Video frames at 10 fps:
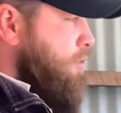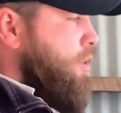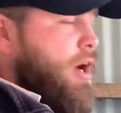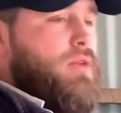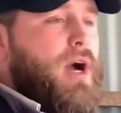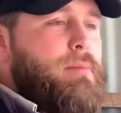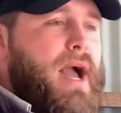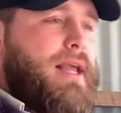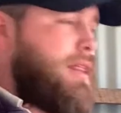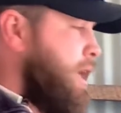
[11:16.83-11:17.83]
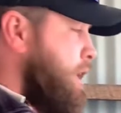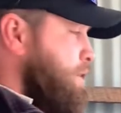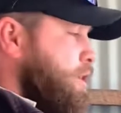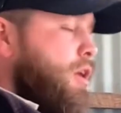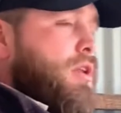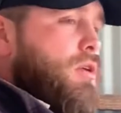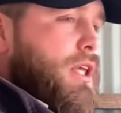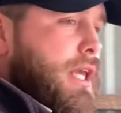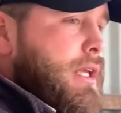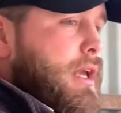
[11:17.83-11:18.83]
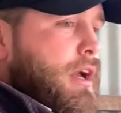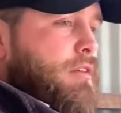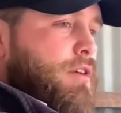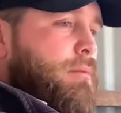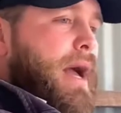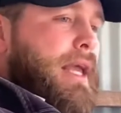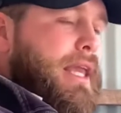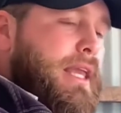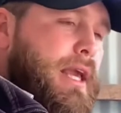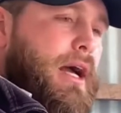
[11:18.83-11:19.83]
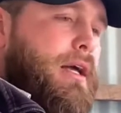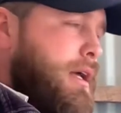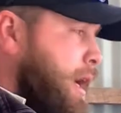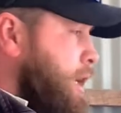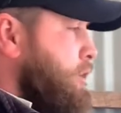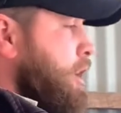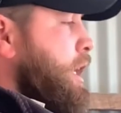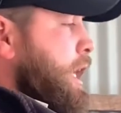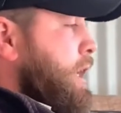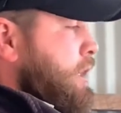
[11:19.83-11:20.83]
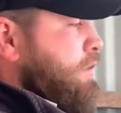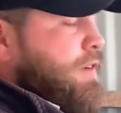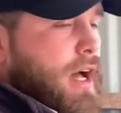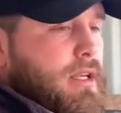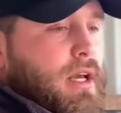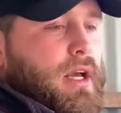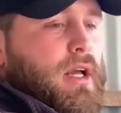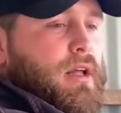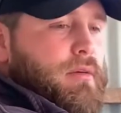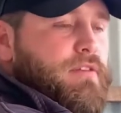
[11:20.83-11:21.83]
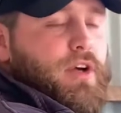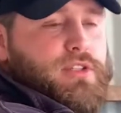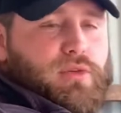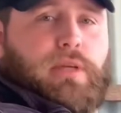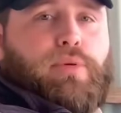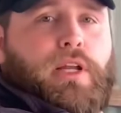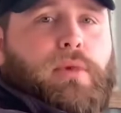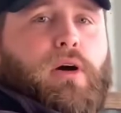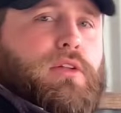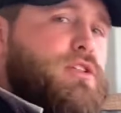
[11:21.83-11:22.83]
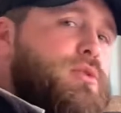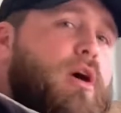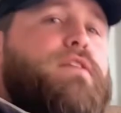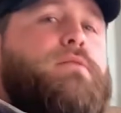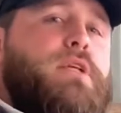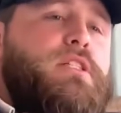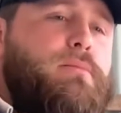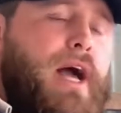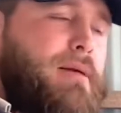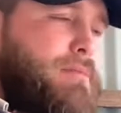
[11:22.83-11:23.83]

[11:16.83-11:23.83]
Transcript: right the way back there if you're not looking from back here and you're only getting the front first three premolars. You often miss the back